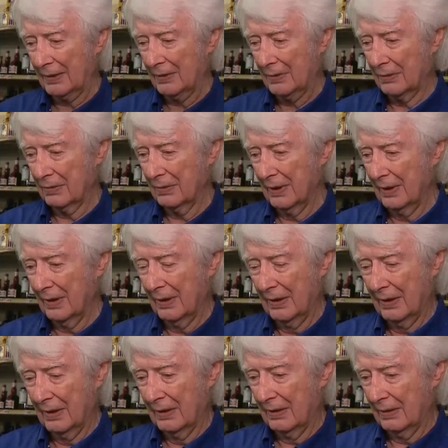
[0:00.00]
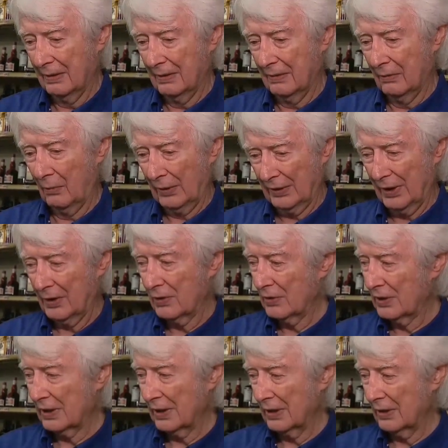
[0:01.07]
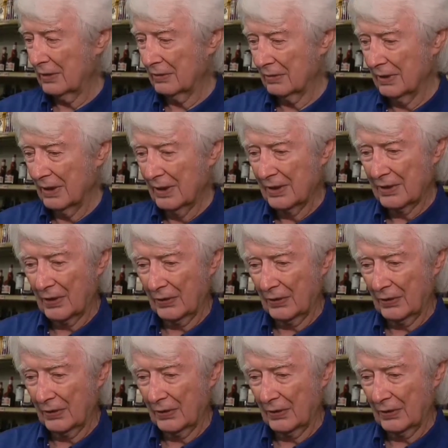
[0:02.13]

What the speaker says: back to what they used to do.